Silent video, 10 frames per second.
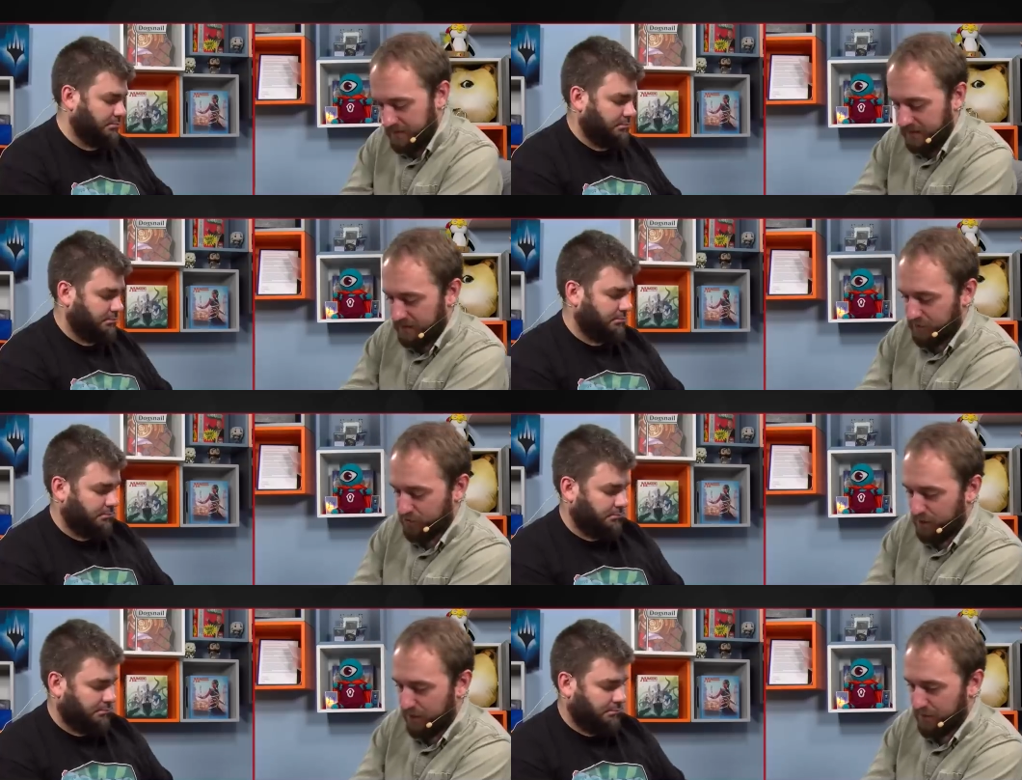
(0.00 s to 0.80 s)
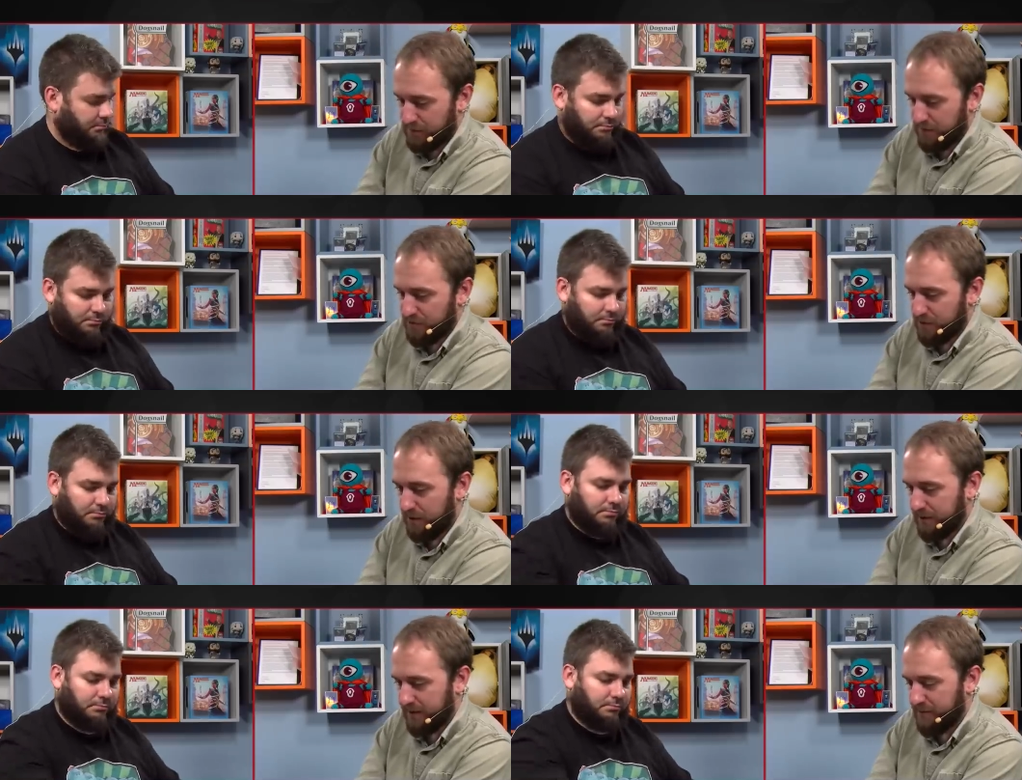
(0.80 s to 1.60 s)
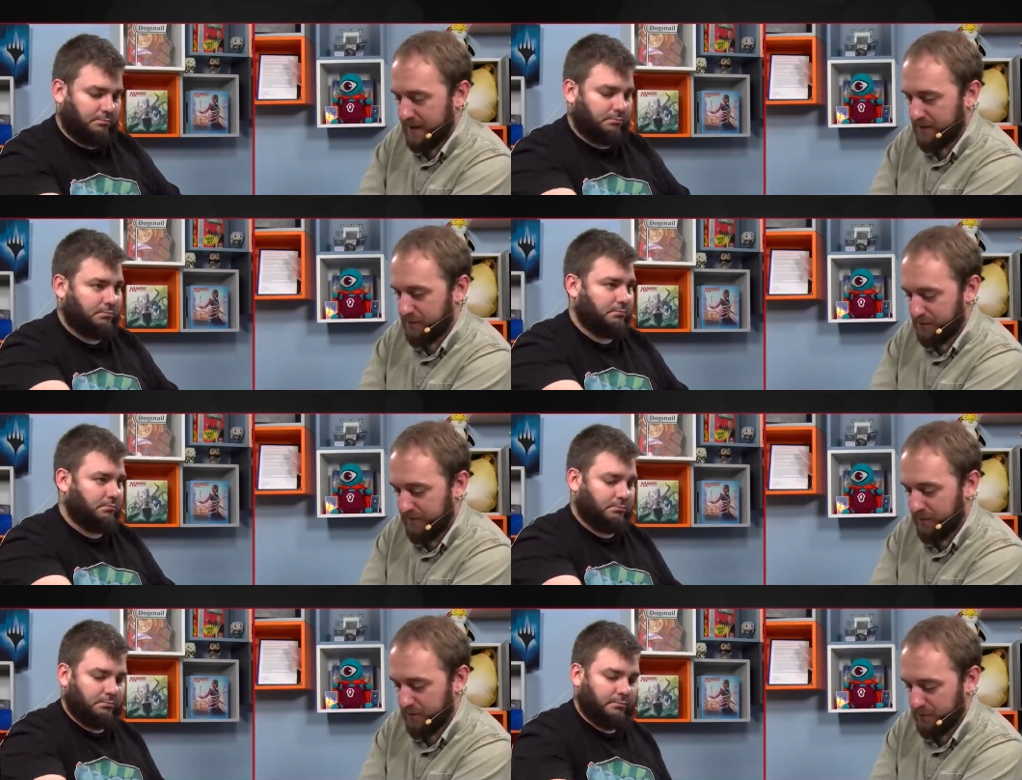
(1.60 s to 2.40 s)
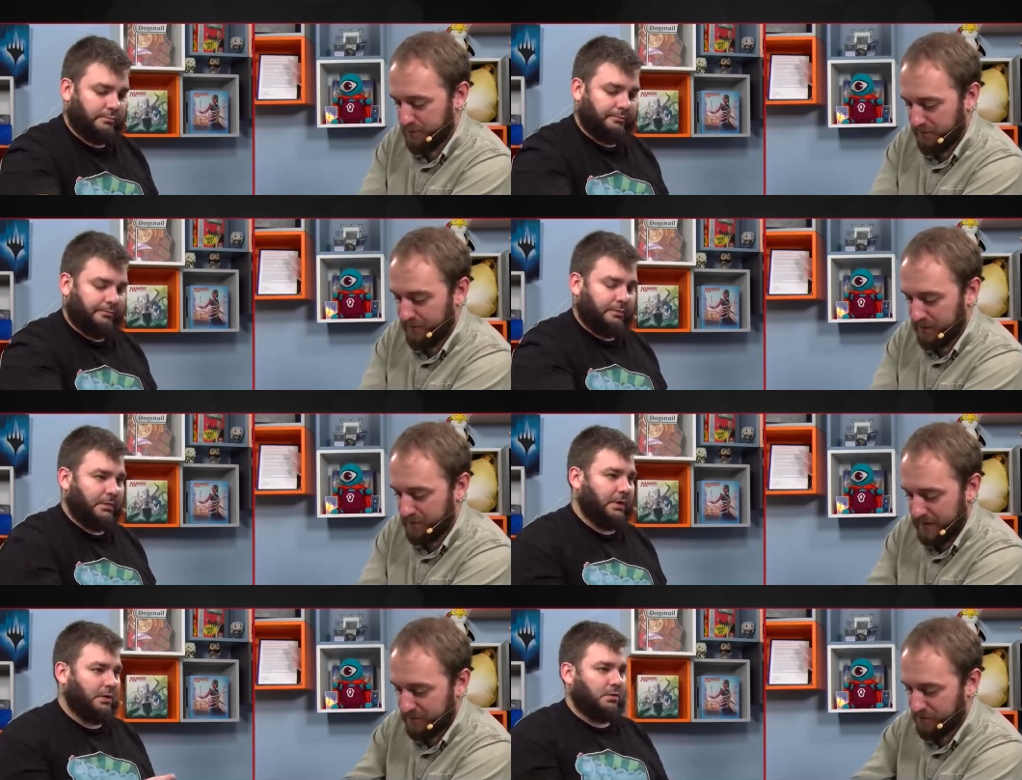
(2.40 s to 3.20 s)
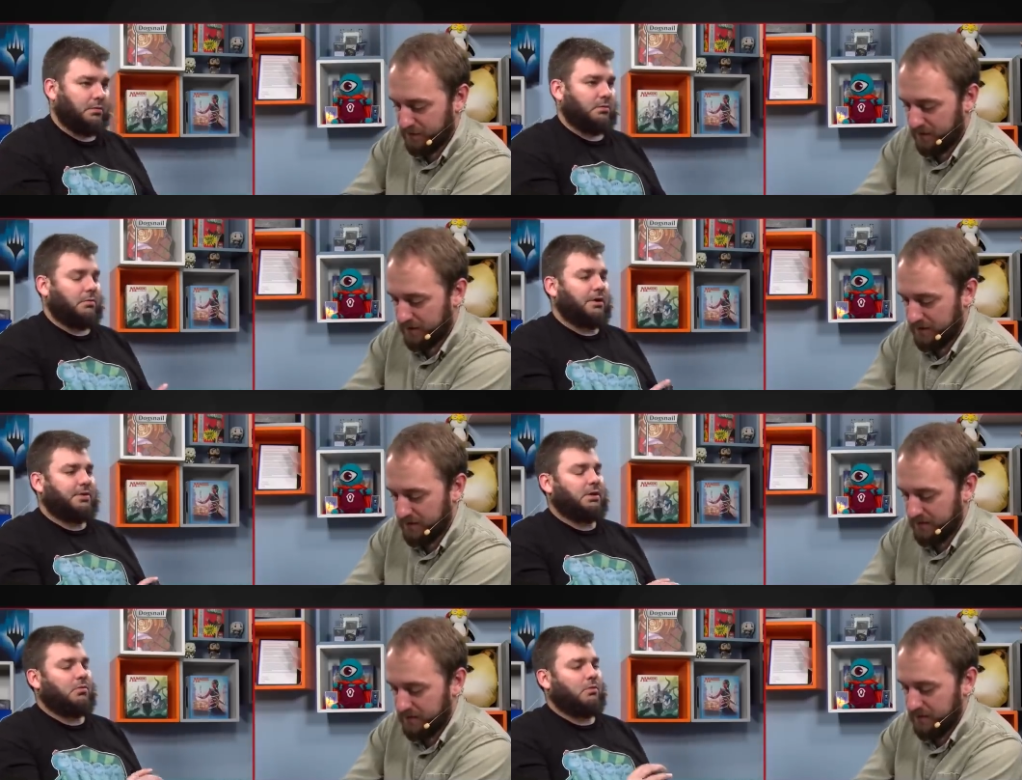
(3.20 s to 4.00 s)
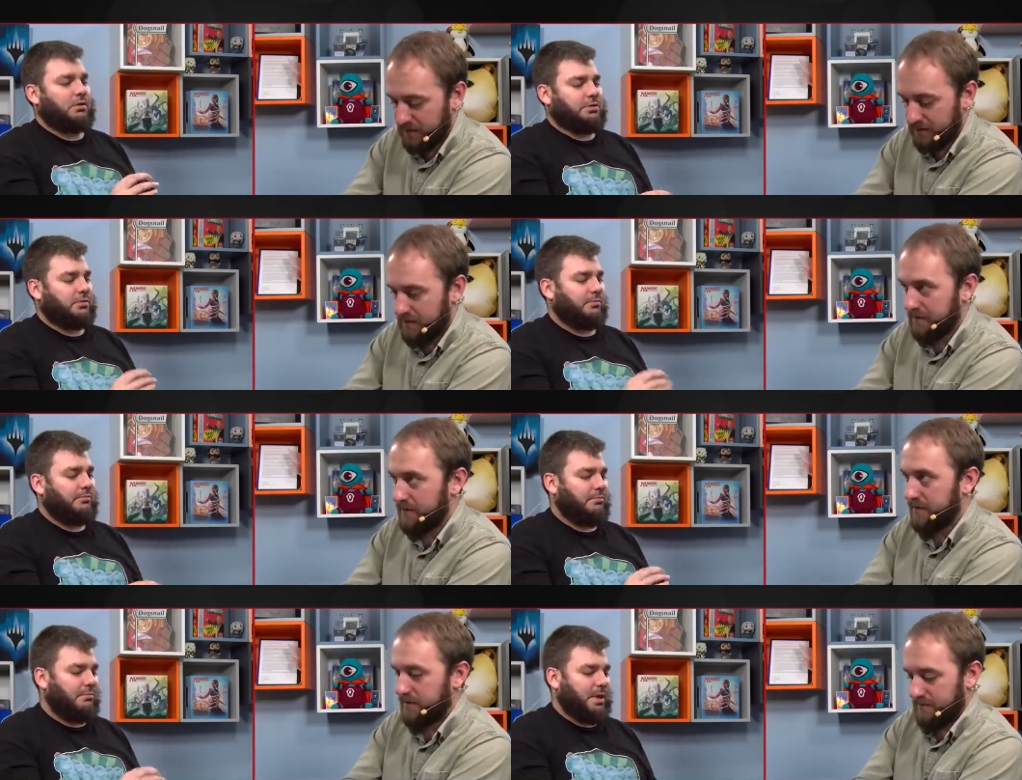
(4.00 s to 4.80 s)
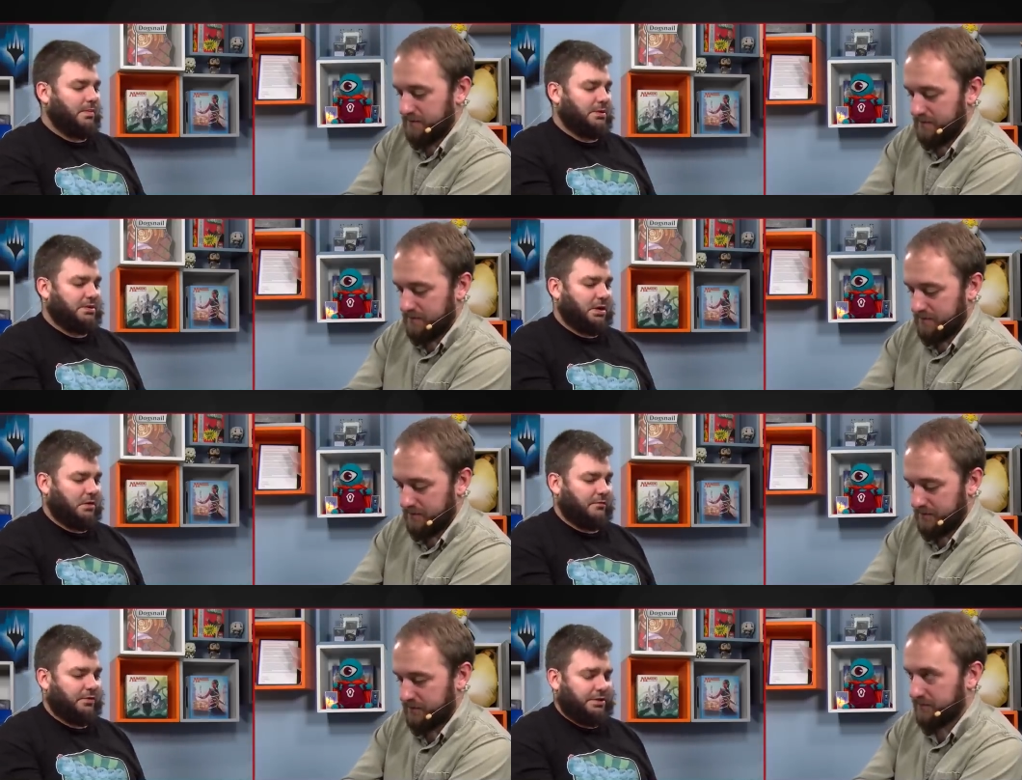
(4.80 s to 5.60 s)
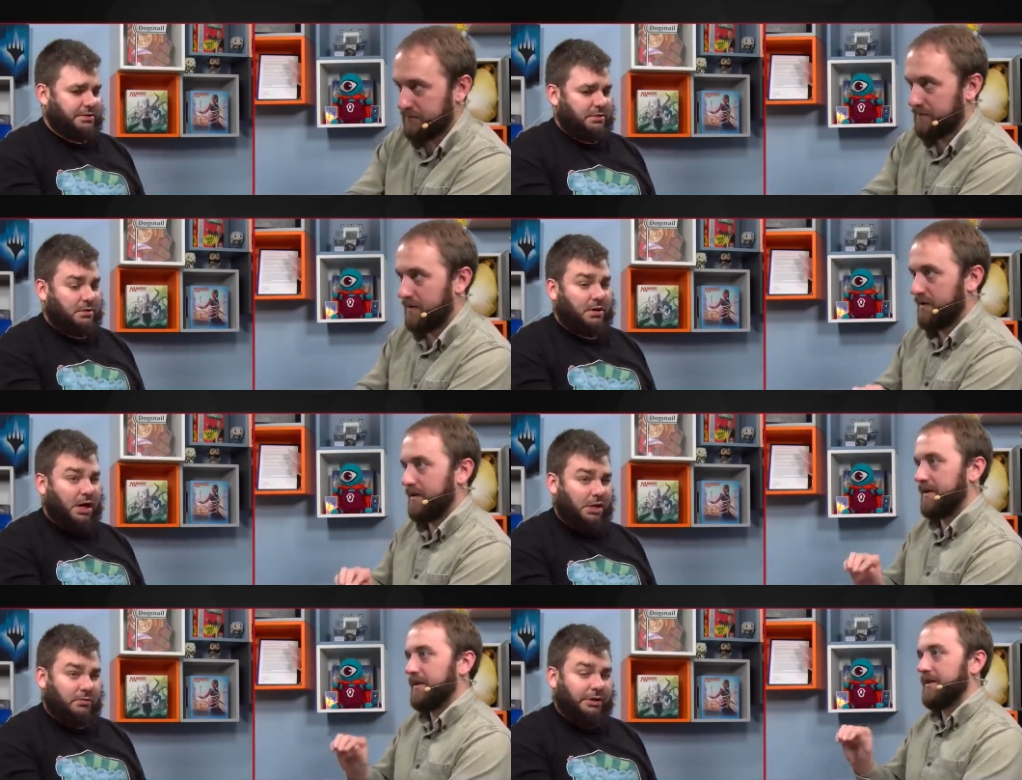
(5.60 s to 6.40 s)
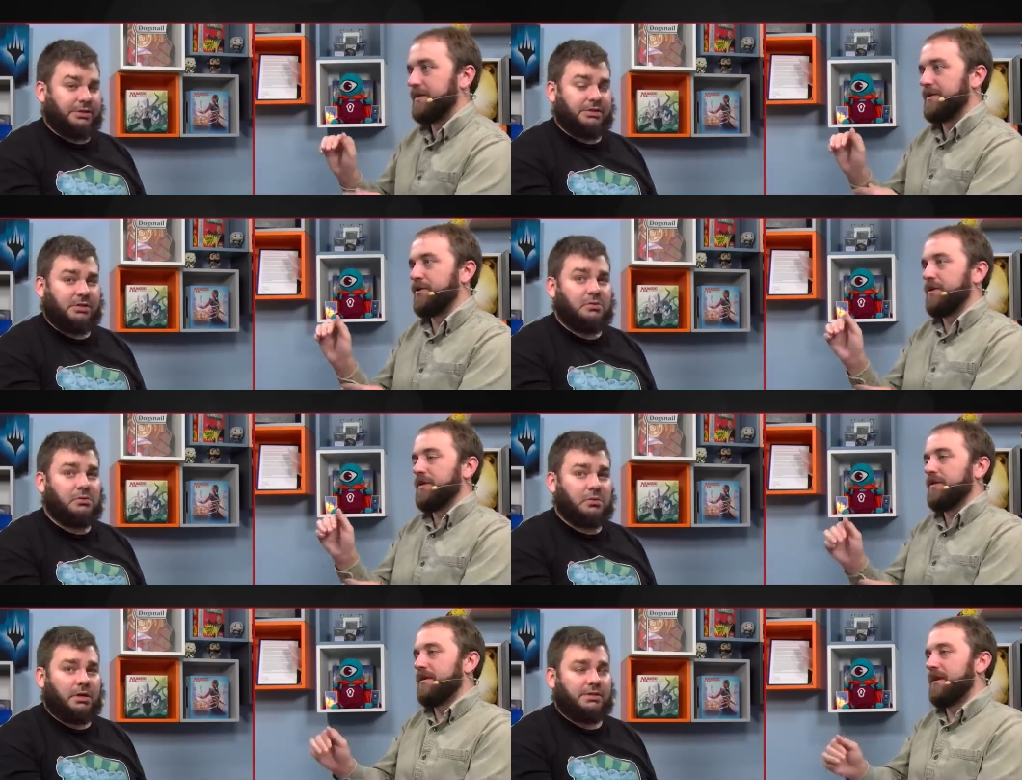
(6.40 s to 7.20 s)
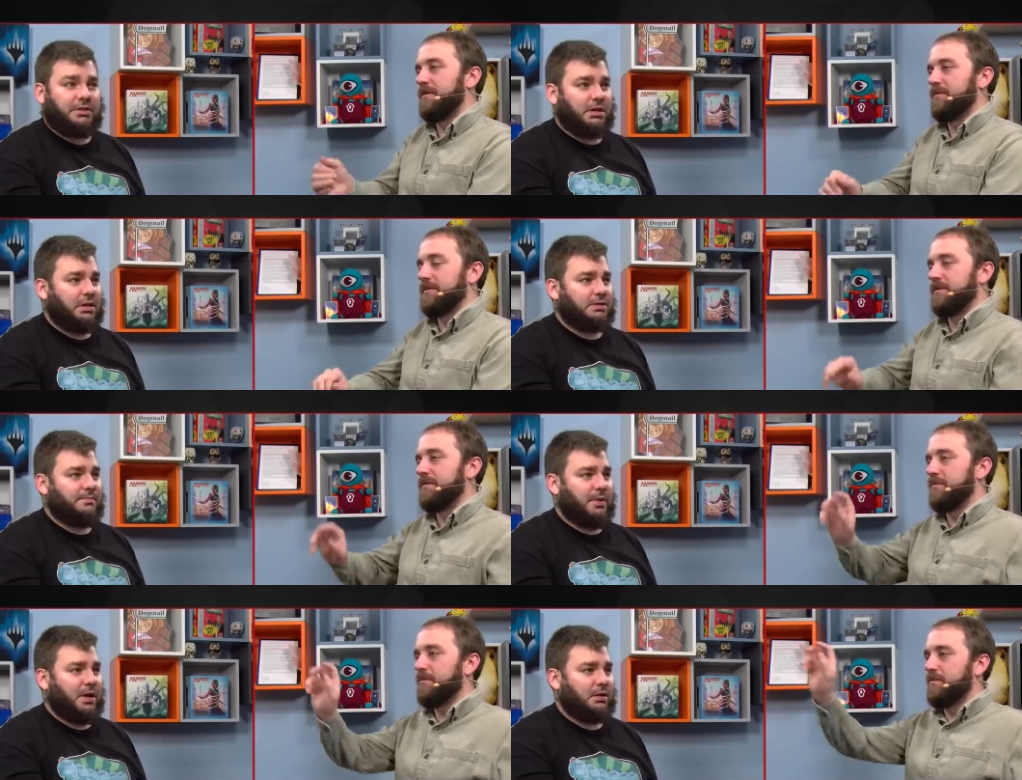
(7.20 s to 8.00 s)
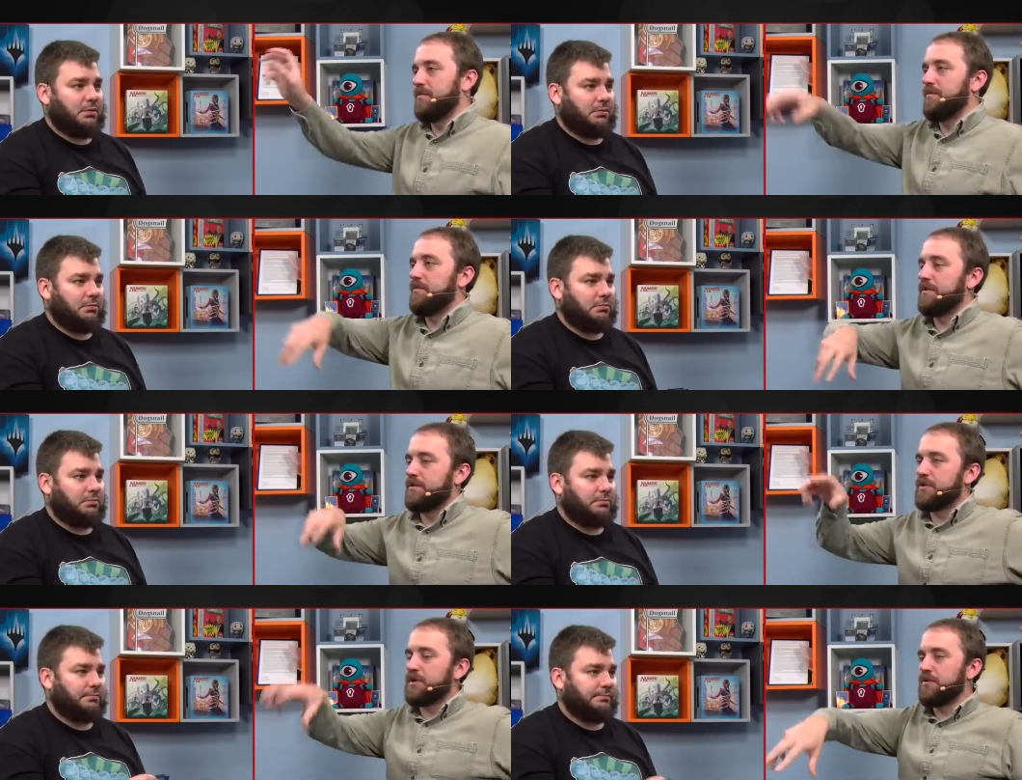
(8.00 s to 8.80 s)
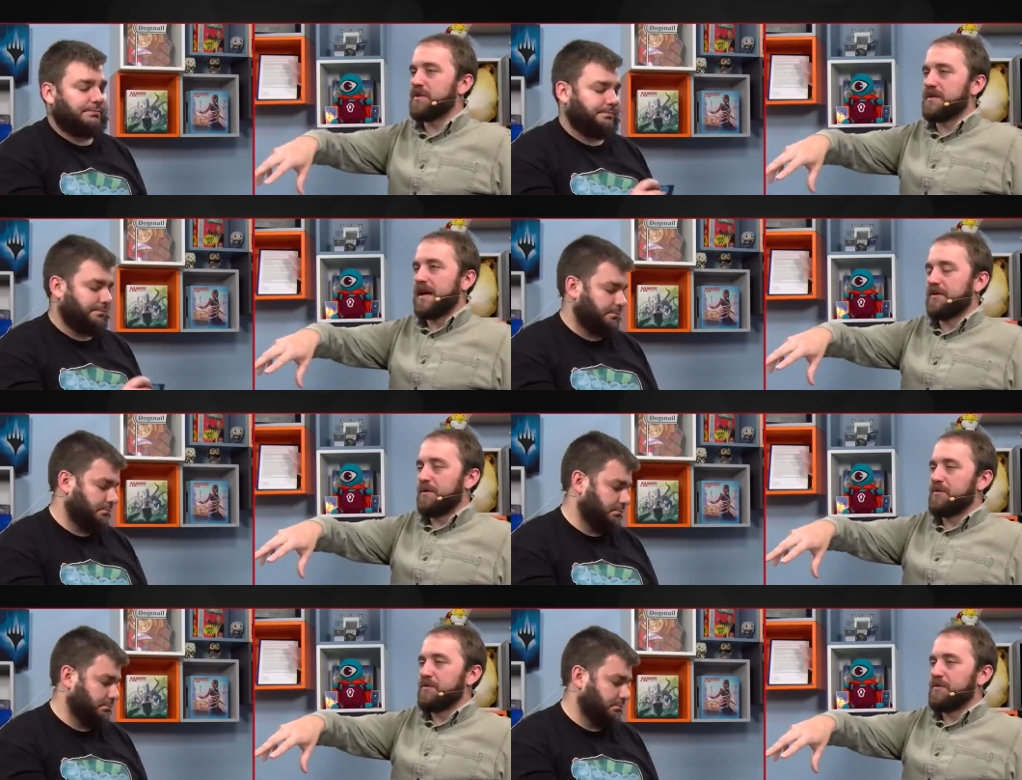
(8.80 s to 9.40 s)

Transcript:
Speaker 1: and this trawler, so the trawler gets back the retriever, and the retriever gets back the trawler. I
Speaker 2: think you also m- maybe sacrifice the ironworks too, because no. it gets back.
Speaker 1: Well, you just, you just sack those